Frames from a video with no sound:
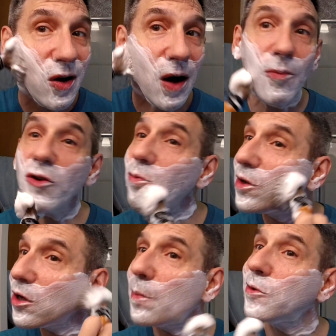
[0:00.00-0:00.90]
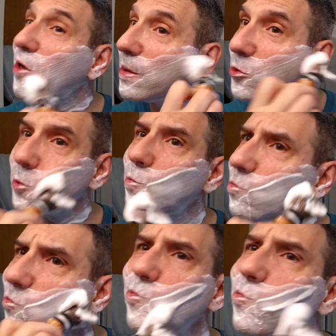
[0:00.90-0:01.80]
Um, there have been a couple times
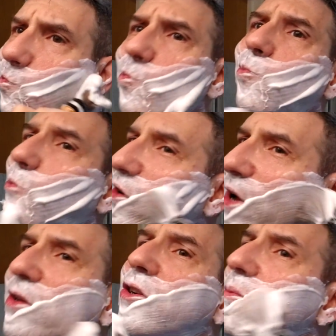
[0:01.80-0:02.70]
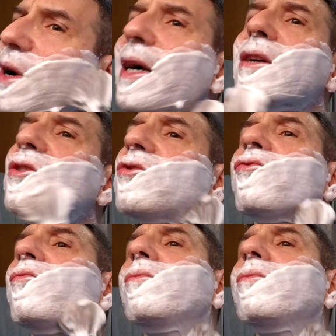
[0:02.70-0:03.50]
where I've had to go back and just